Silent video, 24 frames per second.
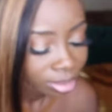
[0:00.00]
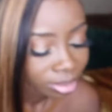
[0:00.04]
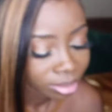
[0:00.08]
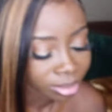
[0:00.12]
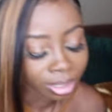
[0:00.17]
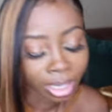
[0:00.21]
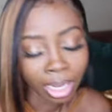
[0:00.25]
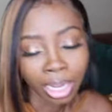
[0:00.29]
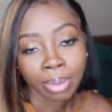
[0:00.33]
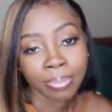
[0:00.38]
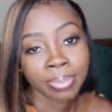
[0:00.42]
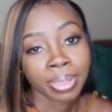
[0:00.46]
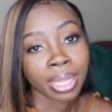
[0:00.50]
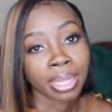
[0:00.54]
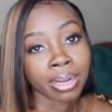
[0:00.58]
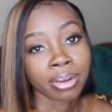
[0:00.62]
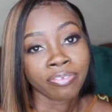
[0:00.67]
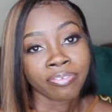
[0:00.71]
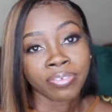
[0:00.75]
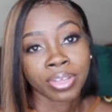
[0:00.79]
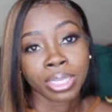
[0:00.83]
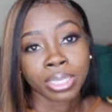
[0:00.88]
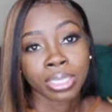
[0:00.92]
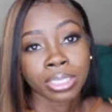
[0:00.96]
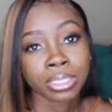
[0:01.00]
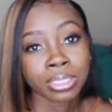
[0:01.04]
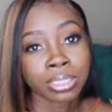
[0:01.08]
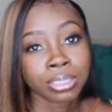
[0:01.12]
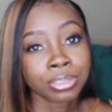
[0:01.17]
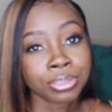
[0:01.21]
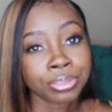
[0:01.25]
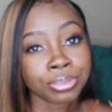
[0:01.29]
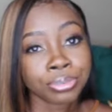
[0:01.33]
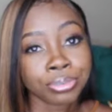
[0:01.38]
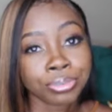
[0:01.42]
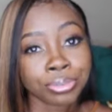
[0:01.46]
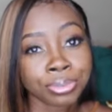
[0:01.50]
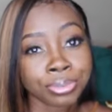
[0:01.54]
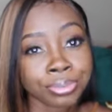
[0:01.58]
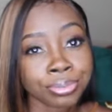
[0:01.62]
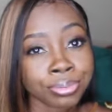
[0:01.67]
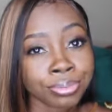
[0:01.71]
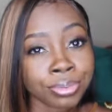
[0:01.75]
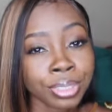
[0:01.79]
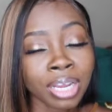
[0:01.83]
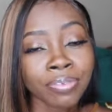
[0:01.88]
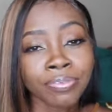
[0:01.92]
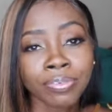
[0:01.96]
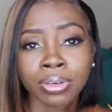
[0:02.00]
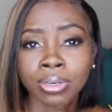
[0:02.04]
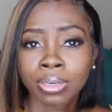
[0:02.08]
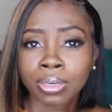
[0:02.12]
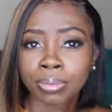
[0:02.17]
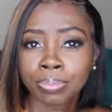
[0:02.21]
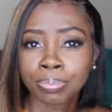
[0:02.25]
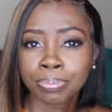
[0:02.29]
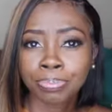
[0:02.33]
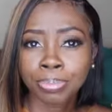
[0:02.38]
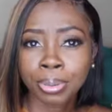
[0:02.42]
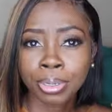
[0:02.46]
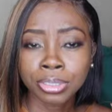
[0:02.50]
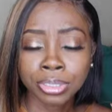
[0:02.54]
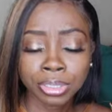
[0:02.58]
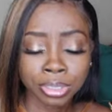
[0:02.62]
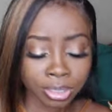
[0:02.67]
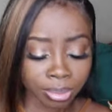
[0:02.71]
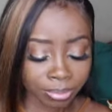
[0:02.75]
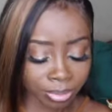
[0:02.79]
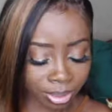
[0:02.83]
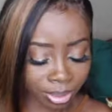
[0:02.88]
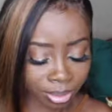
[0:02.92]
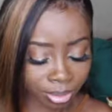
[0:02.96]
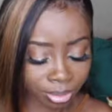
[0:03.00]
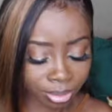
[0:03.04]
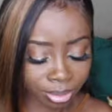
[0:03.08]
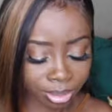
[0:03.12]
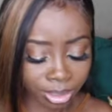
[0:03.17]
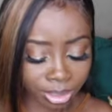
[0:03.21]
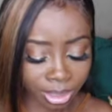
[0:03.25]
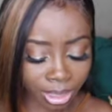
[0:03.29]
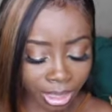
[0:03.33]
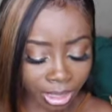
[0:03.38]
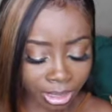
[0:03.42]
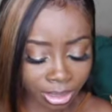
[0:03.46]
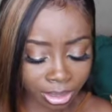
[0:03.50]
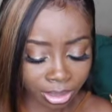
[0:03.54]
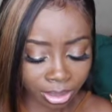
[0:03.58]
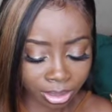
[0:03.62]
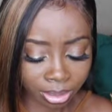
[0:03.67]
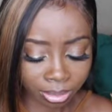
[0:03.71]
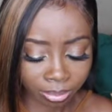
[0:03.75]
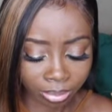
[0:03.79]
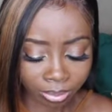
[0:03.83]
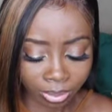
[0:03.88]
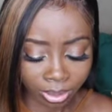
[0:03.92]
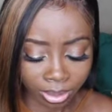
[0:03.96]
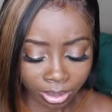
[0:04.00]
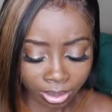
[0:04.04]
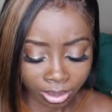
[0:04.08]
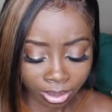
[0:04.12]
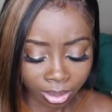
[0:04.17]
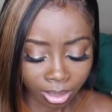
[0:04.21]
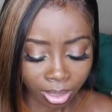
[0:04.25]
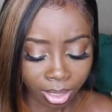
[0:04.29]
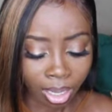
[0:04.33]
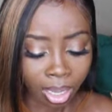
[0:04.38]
Yeah, I'm not a fan of these shoes. You ever purchase something and you're just highly disappointed?